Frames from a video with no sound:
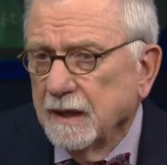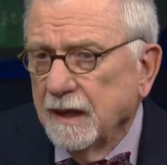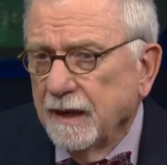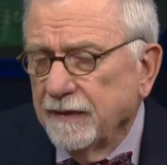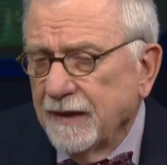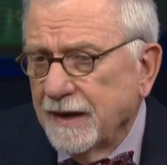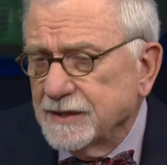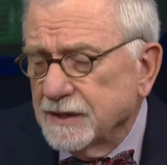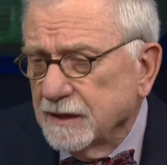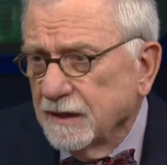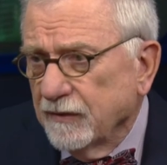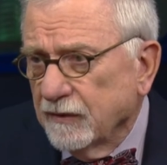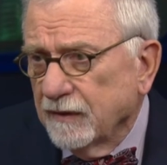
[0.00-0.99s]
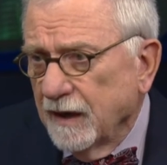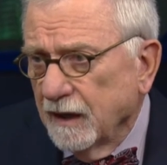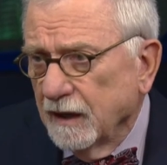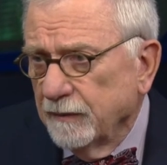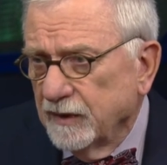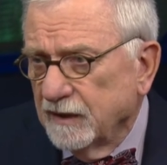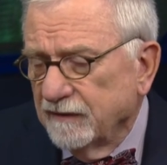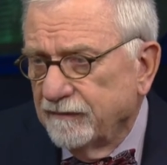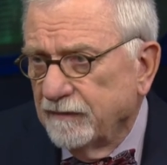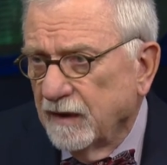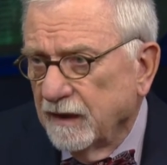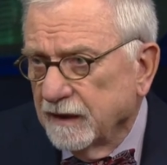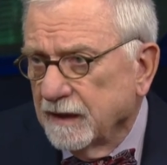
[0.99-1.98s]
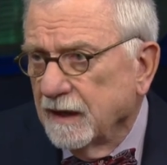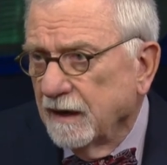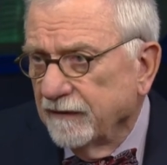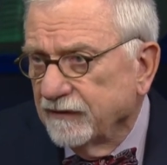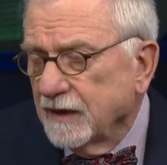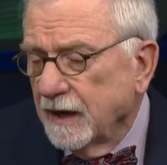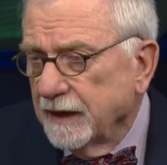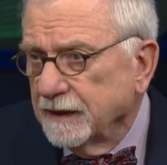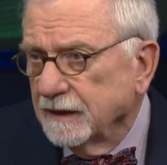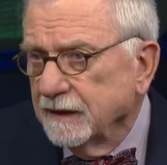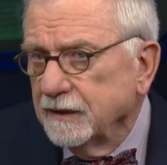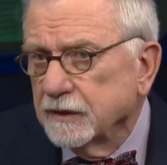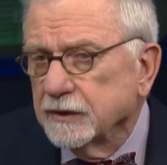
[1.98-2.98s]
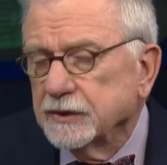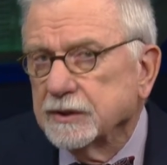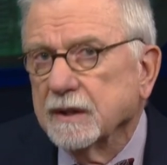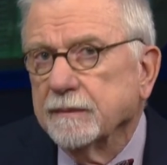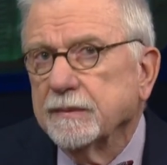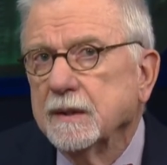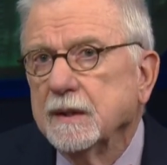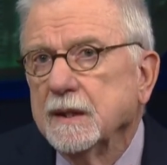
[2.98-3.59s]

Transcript: And that's another element of, of, of kind leadership.